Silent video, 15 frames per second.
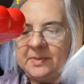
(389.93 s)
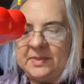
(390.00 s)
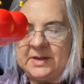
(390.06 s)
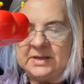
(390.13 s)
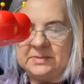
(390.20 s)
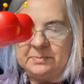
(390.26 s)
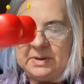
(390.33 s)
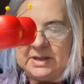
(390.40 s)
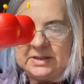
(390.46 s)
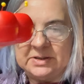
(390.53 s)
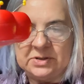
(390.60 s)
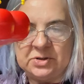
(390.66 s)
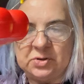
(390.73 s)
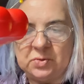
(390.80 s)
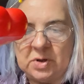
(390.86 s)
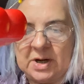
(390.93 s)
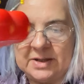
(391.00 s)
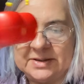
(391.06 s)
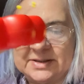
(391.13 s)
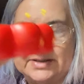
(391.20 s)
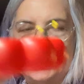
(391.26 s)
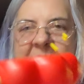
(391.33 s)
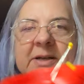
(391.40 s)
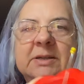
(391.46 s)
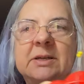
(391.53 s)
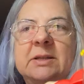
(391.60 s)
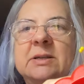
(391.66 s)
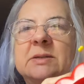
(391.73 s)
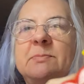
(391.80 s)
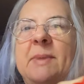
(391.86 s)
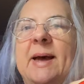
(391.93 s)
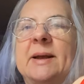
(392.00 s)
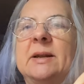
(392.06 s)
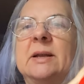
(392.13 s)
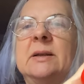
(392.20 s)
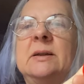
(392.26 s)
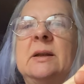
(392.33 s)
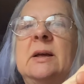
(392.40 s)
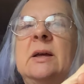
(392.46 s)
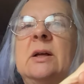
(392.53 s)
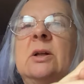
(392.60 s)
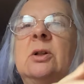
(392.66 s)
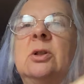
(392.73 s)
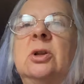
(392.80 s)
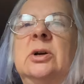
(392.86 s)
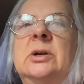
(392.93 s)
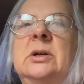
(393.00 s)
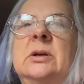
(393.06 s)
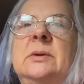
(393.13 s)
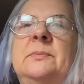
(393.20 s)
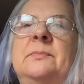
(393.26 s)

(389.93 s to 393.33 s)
These pins do not stick to this magnet. Look.